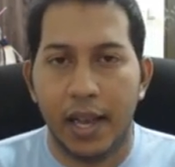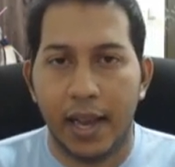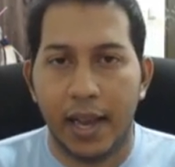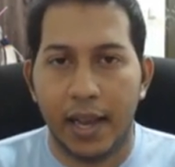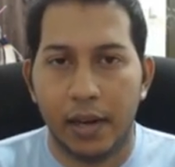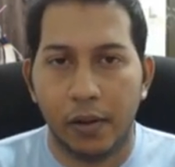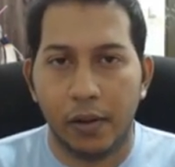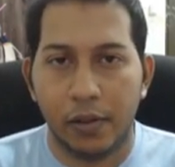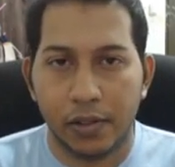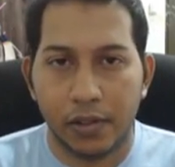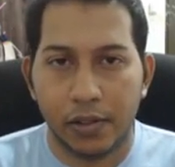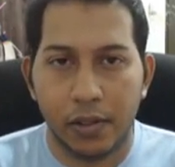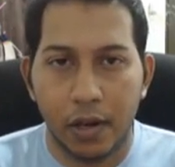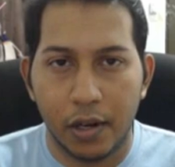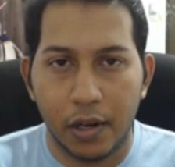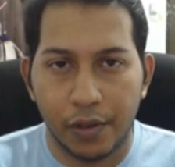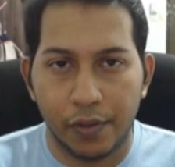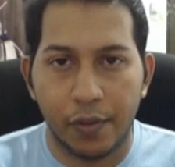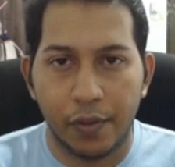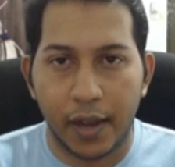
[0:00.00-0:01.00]
and also
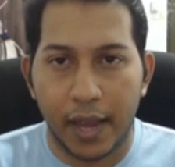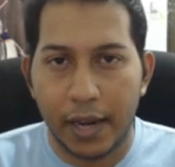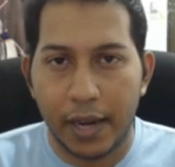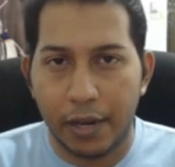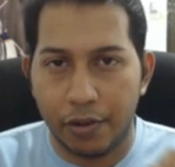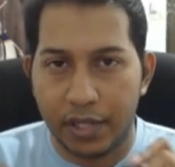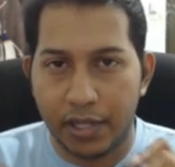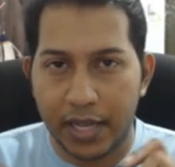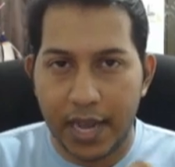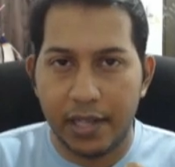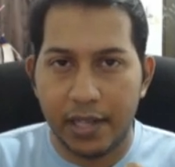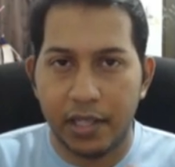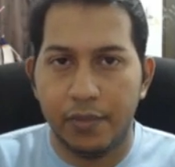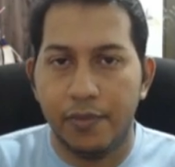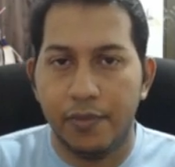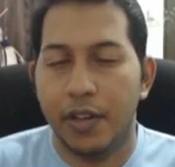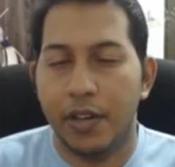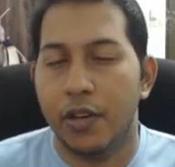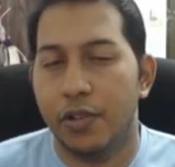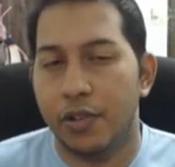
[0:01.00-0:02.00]
not to forget to share this
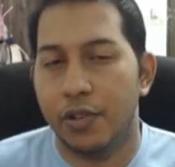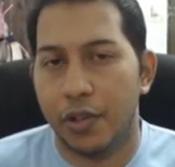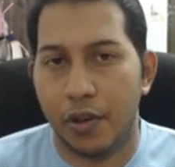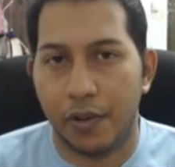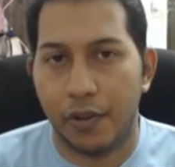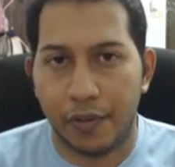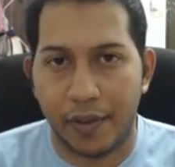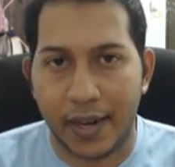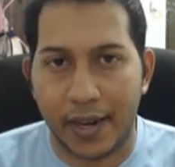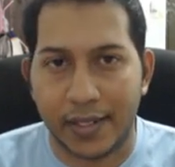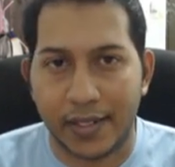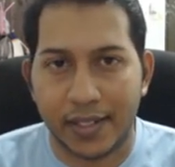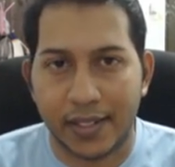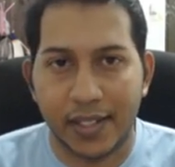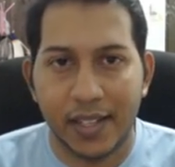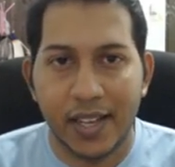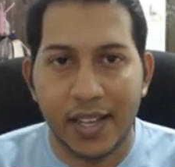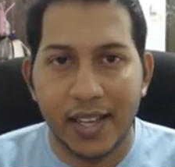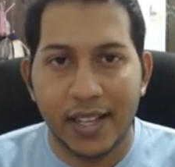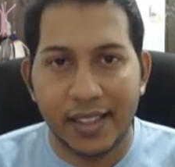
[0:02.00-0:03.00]
video to your friends.